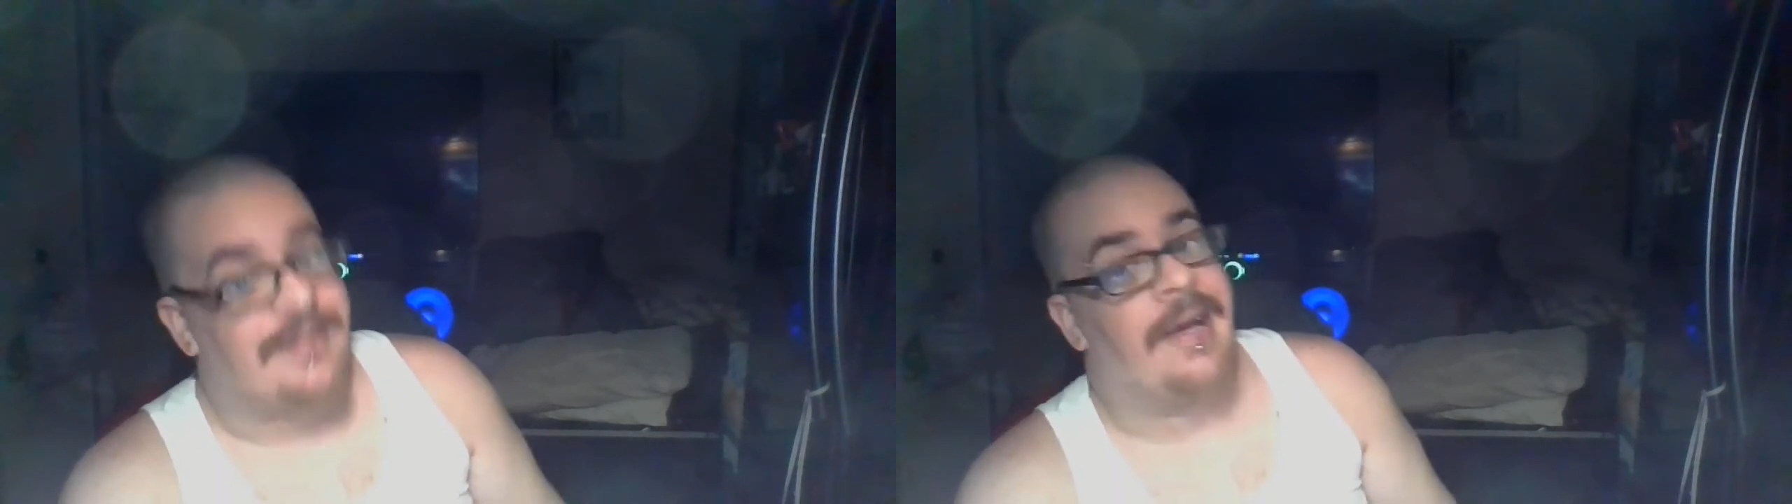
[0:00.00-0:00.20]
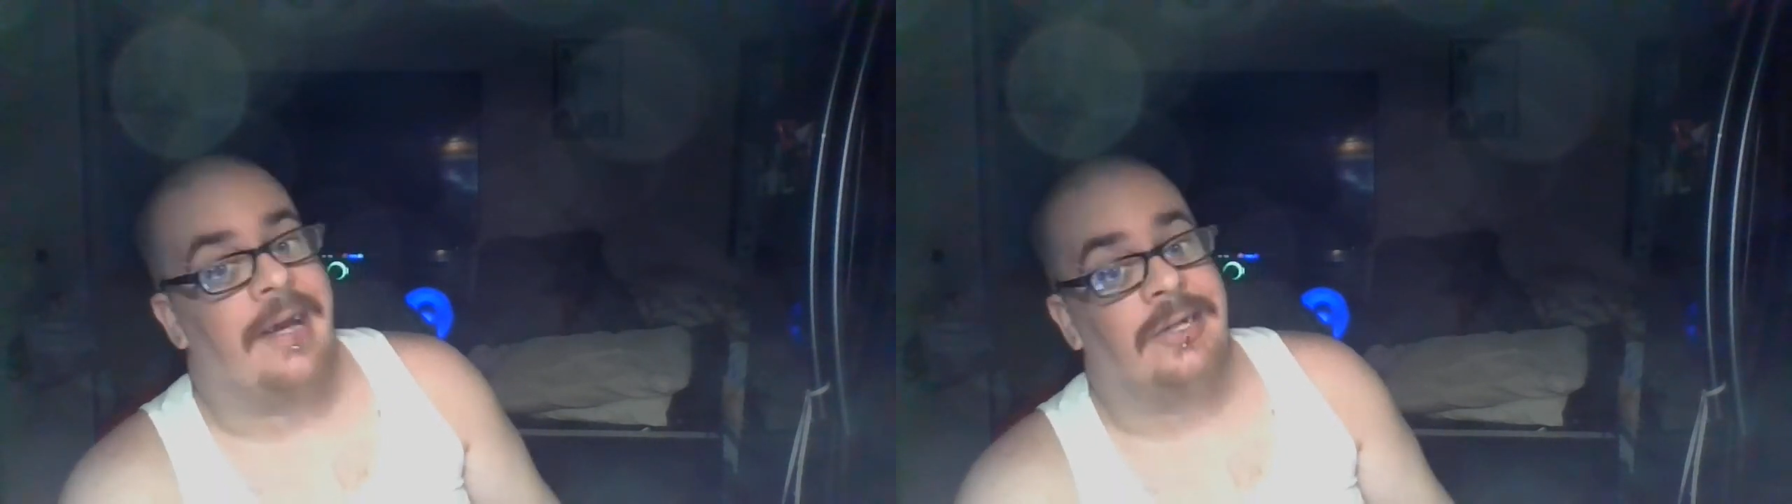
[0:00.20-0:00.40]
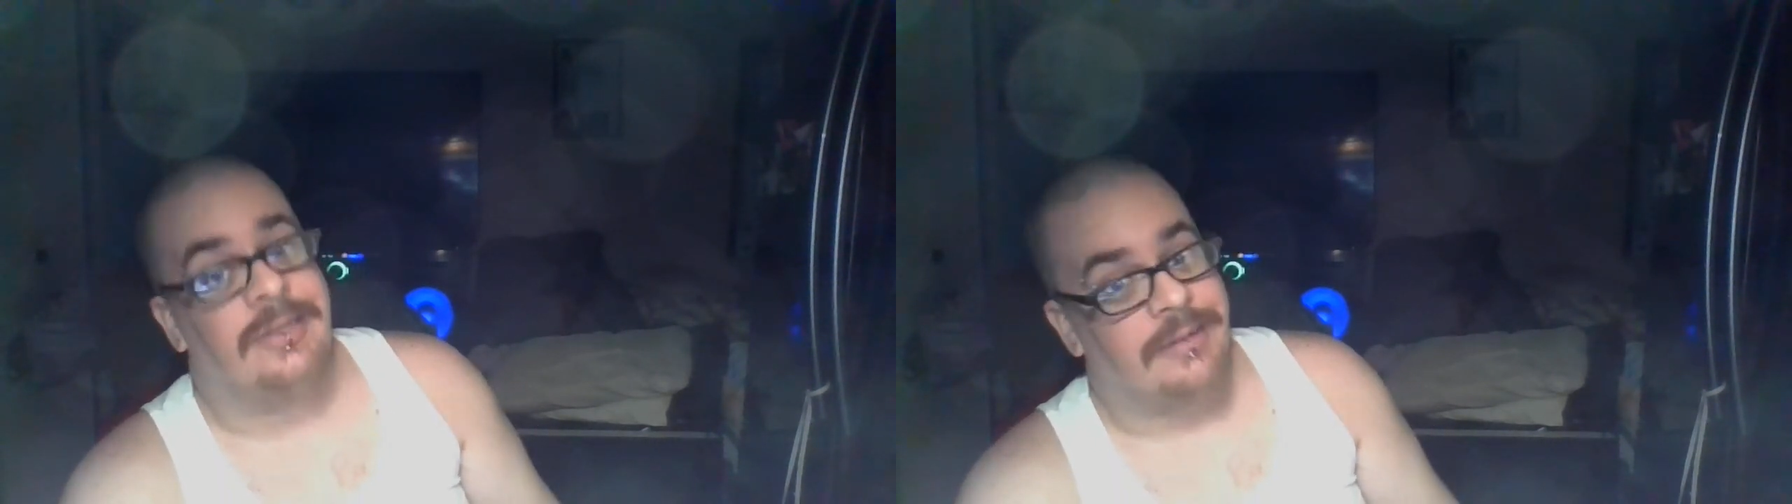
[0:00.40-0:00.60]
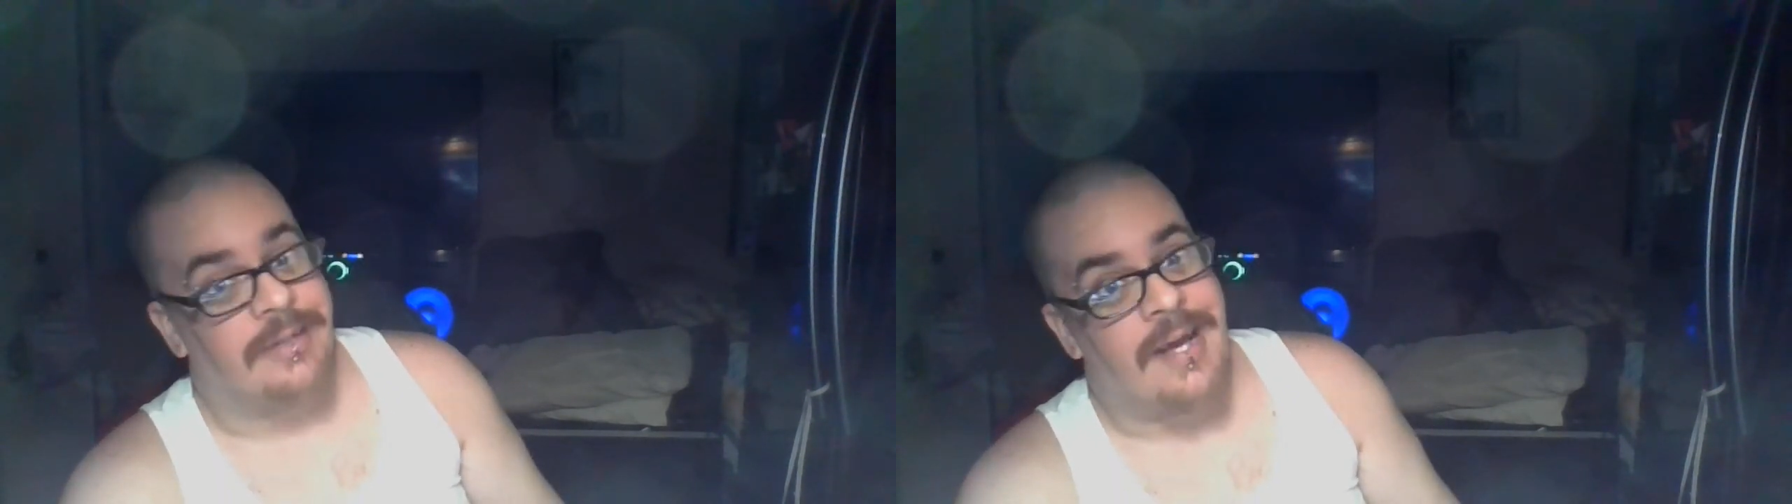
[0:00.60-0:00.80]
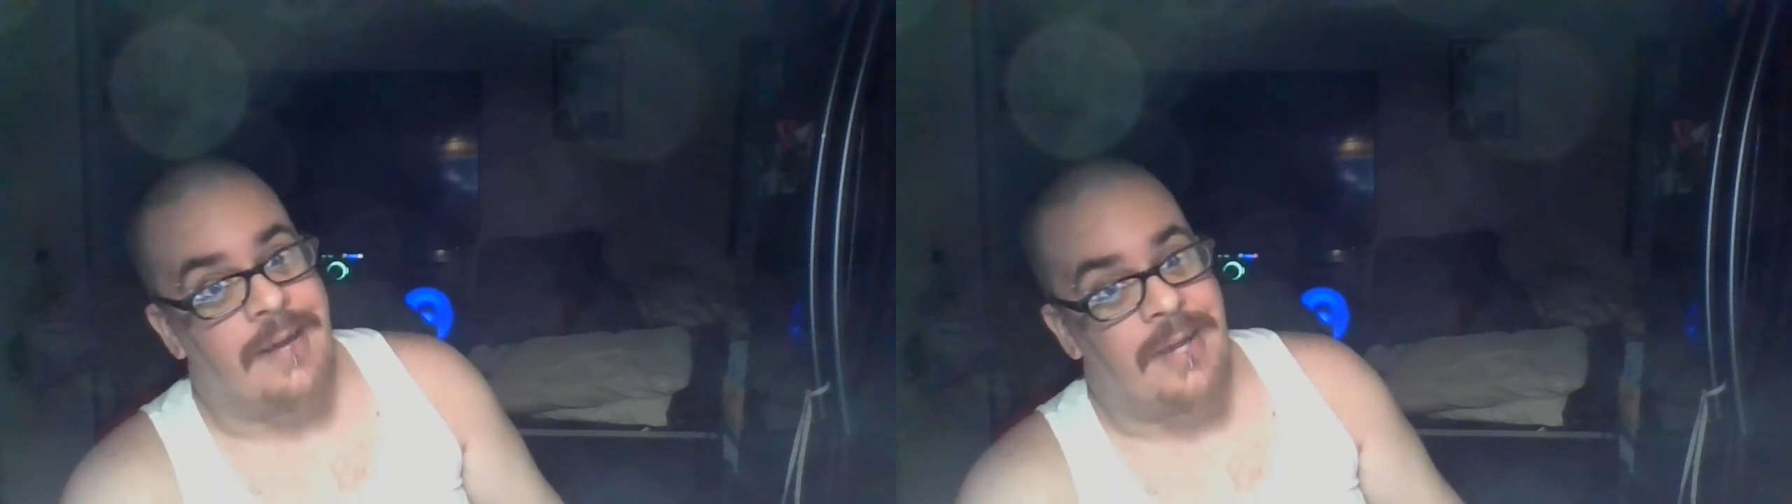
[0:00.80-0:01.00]
actually
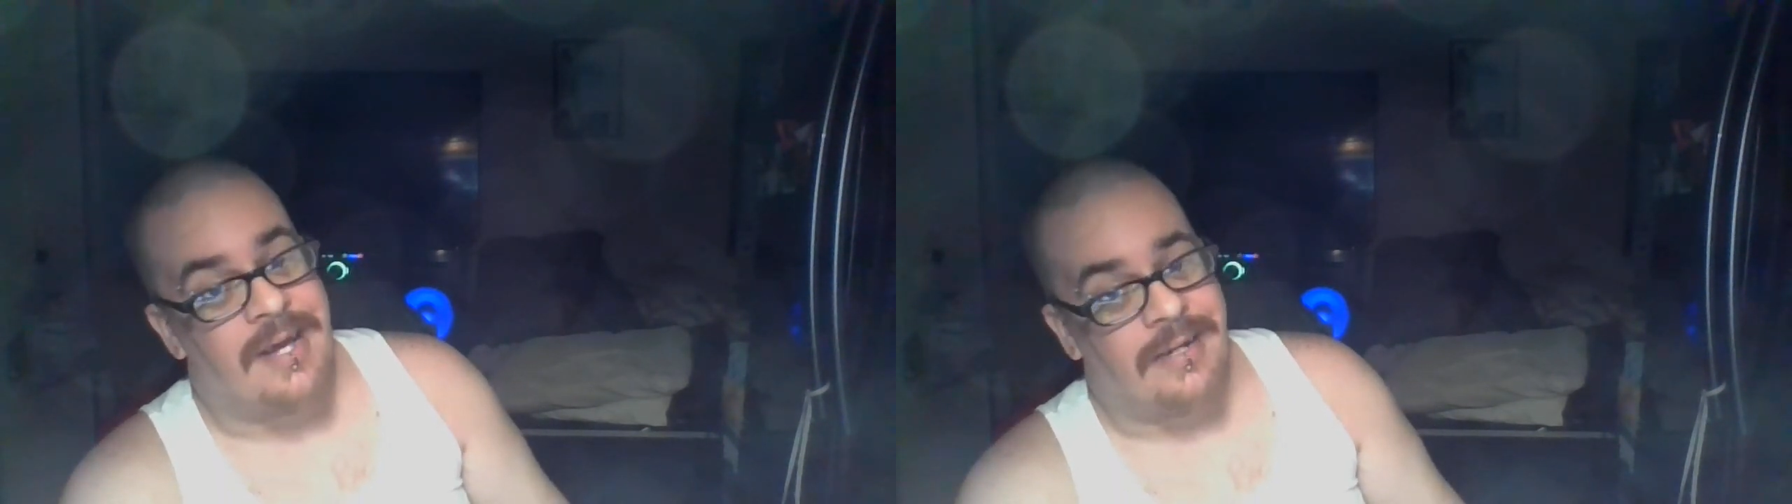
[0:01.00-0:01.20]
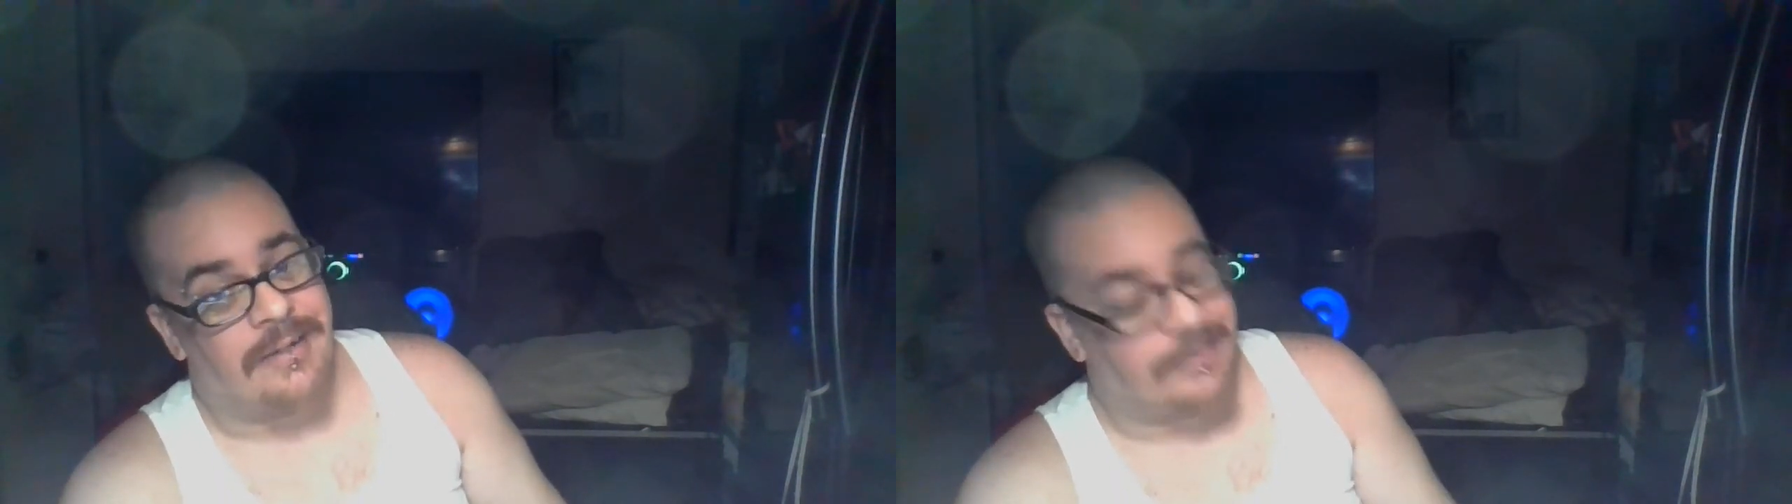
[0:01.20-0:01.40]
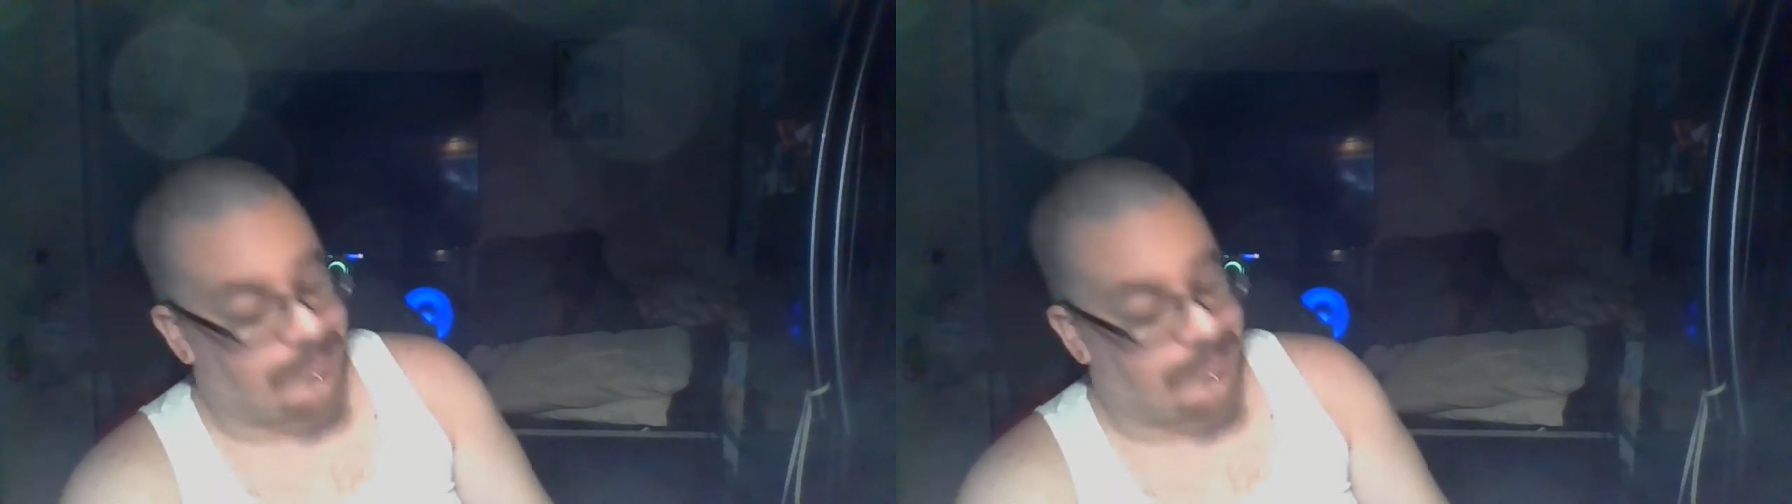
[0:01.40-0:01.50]
not bad.